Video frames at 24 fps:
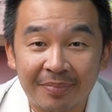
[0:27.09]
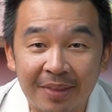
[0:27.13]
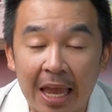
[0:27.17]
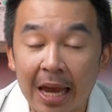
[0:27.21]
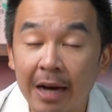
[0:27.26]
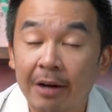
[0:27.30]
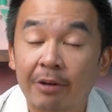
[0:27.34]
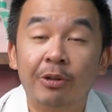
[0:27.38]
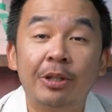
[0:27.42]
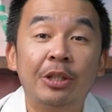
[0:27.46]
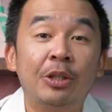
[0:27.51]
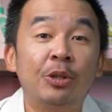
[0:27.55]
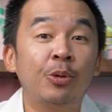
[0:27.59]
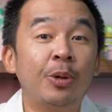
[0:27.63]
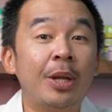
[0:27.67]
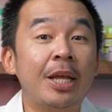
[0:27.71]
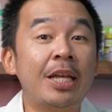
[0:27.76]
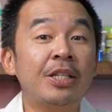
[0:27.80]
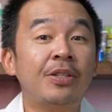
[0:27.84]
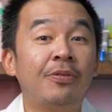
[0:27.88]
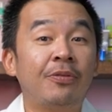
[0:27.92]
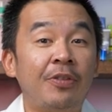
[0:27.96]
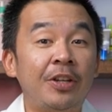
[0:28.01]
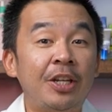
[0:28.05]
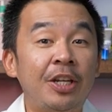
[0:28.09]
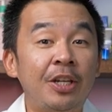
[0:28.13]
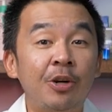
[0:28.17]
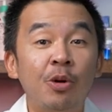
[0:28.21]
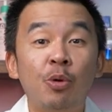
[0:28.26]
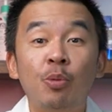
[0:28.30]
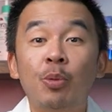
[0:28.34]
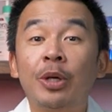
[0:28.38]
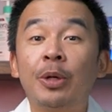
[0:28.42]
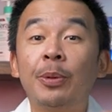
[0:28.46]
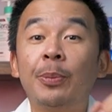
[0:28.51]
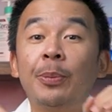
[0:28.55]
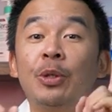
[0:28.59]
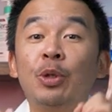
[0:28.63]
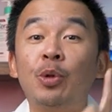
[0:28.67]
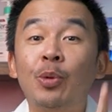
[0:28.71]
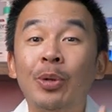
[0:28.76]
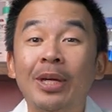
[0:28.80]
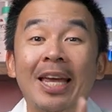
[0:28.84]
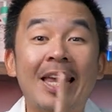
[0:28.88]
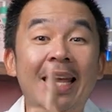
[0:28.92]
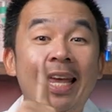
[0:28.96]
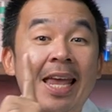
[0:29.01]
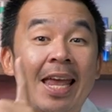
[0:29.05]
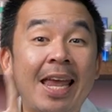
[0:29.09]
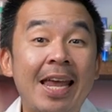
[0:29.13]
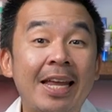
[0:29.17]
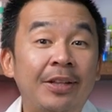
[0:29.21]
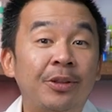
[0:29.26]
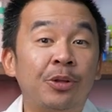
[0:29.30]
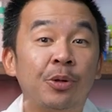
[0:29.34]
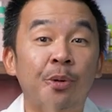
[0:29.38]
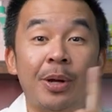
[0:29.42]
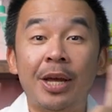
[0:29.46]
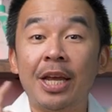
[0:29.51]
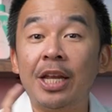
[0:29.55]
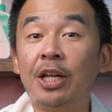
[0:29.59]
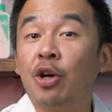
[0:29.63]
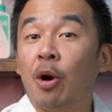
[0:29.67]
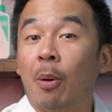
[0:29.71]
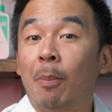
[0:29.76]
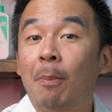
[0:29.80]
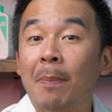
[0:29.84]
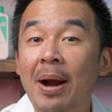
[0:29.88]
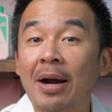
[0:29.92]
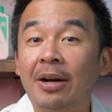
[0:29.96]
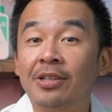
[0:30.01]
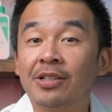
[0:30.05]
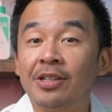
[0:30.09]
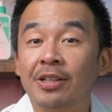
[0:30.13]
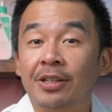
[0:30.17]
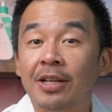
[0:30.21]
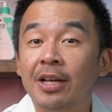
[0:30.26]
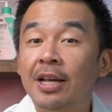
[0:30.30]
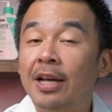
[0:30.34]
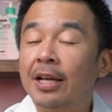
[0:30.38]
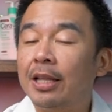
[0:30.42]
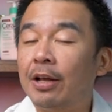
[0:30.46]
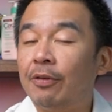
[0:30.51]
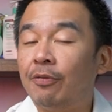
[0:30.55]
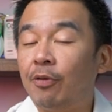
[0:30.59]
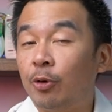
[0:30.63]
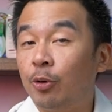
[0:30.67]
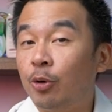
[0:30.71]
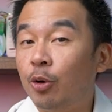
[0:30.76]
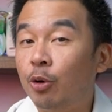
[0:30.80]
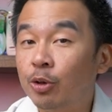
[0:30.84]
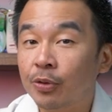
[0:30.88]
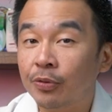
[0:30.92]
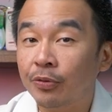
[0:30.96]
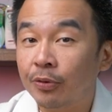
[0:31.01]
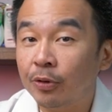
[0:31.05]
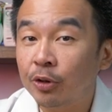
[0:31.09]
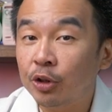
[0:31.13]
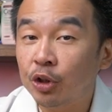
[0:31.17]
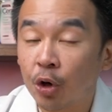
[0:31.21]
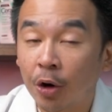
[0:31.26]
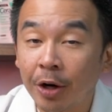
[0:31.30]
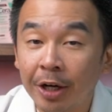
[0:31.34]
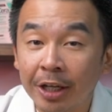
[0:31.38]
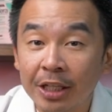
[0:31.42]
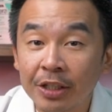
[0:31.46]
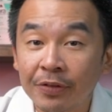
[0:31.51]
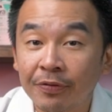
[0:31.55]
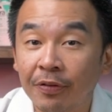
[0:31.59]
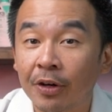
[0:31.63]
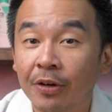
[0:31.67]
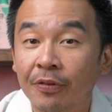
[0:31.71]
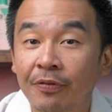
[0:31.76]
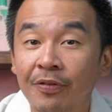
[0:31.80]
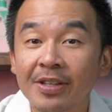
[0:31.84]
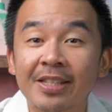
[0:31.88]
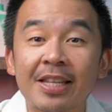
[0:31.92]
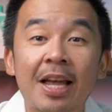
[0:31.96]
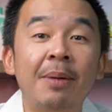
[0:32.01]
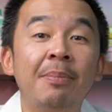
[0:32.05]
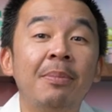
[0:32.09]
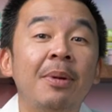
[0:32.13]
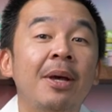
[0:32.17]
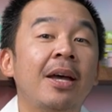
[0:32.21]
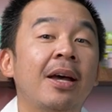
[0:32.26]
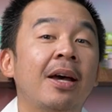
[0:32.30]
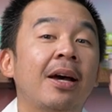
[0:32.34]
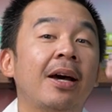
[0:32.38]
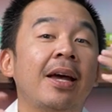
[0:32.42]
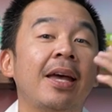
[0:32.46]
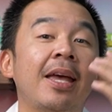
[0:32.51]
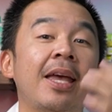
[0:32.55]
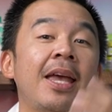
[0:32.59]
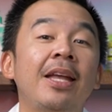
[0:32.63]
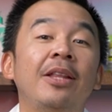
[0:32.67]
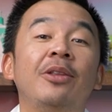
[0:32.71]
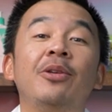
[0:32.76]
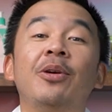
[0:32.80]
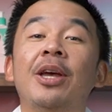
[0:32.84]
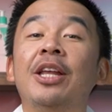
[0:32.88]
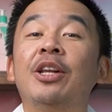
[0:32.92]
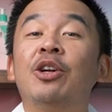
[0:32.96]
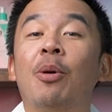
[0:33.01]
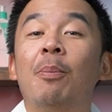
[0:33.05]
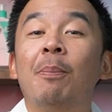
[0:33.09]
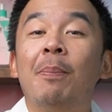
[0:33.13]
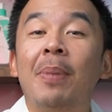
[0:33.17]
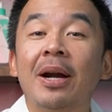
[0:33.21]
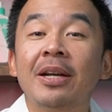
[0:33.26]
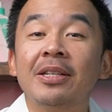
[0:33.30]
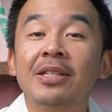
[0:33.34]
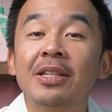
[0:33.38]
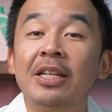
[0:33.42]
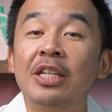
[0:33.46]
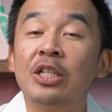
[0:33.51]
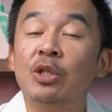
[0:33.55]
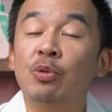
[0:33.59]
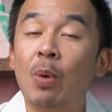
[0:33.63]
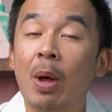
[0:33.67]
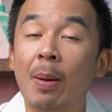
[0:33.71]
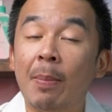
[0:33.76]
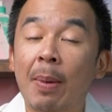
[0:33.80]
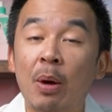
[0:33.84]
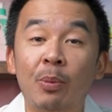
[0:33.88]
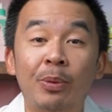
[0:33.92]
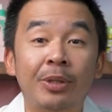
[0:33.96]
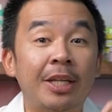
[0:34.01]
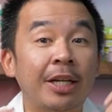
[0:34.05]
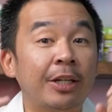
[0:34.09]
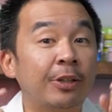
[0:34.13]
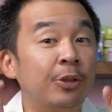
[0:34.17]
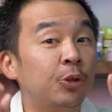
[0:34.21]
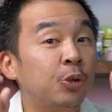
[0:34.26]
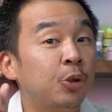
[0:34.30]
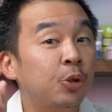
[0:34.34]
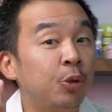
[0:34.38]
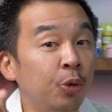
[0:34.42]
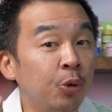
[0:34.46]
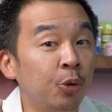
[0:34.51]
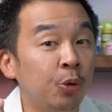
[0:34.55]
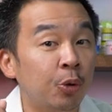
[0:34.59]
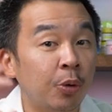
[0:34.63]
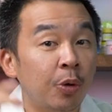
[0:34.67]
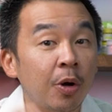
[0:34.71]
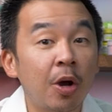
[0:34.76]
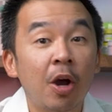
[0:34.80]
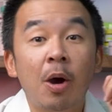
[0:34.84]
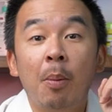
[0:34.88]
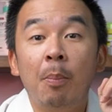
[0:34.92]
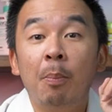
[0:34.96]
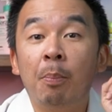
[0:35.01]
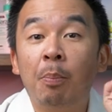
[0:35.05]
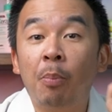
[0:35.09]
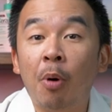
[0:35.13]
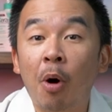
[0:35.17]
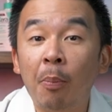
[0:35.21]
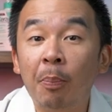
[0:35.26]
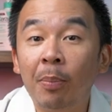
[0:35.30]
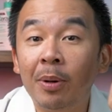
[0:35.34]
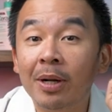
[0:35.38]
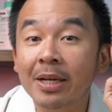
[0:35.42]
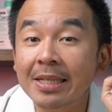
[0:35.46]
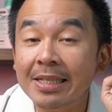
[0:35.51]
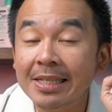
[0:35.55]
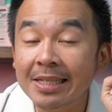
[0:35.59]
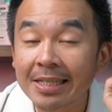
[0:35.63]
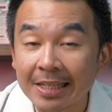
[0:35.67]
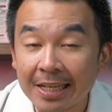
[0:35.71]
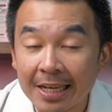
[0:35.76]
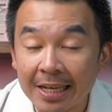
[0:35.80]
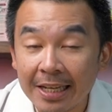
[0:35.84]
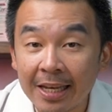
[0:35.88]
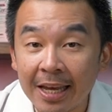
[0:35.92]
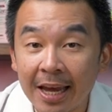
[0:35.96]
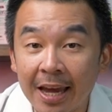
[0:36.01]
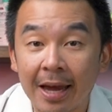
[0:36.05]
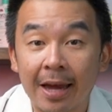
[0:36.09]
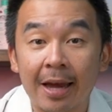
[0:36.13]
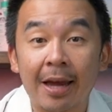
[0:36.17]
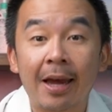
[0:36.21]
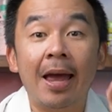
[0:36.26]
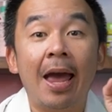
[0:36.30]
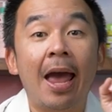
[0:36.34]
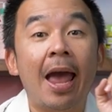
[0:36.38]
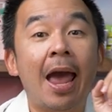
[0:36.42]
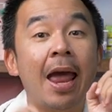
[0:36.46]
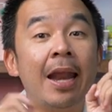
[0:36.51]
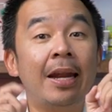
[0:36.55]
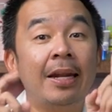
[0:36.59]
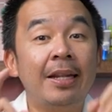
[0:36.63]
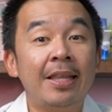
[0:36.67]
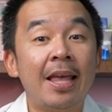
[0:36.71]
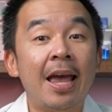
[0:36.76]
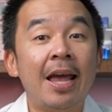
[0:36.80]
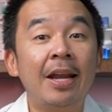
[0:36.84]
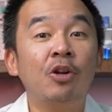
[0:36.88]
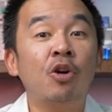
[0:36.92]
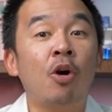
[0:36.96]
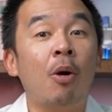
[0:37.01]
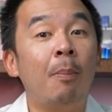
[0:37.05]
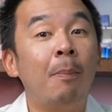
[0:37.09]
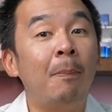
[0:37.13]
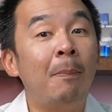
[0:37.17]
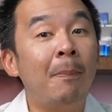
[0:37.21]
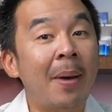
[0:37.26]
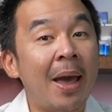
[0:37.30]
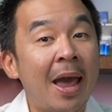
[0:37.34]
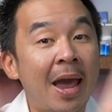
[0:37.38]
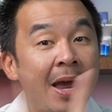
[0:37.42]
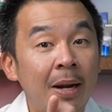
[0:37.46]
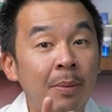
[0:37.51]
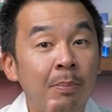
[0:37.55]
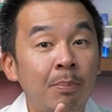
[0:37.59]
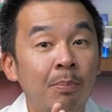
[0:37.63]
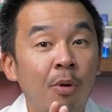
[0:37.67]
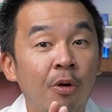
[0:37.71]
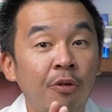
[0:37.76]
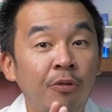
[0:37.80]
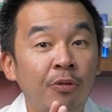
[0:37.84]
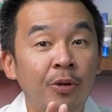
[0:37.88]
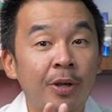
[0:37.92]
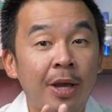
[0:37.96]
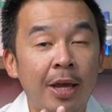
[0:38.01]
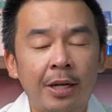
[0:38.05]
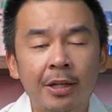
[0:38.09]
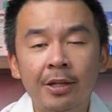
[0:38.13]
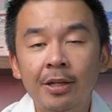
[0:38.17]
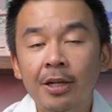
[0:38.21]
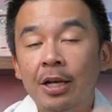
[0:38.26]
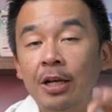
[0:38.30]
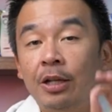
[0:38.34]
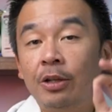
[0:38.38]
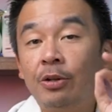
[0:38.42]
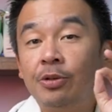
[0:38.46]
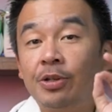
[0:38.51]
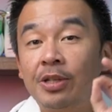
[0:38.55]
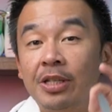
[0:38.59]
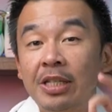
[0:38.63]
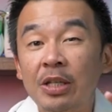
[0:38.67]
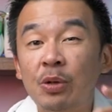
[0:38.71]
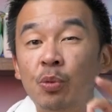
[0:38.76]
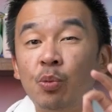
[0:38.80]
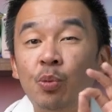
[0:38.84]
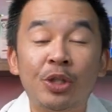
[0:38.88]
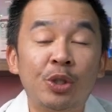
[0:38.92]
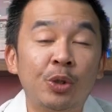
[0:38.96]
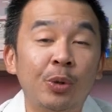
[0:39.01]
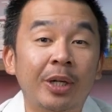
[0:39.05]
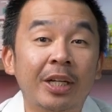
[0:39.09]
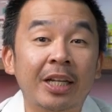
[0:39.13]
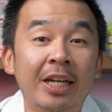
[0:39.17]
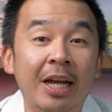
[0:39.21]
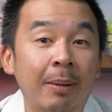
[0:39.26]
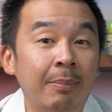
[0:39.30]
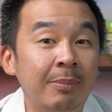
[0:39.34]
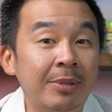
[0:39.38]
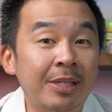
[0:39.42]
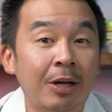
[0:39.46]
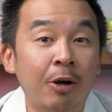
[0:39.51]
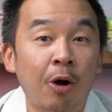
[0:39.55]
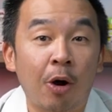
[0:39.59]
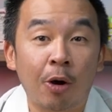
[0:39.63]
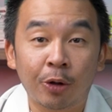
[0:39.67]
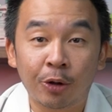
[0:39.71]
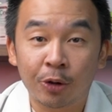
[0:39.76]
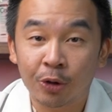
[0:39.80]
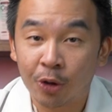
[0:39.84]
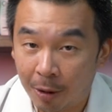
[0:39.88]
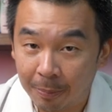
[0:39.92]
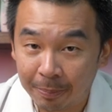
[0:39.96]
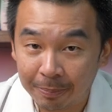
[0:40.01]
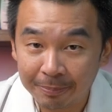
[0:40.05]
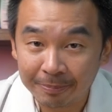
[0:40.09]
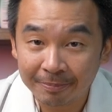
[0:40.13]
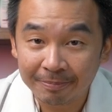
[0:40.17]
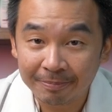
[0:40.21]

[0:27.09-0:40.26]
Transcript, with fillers: Now, in today's video, we're going to be doing a head-to-head comparison. Now, for those joining us for the first time, a head-to-head comparison is whereby we take two popular skincare and then compare them both together to see which one comes out on top.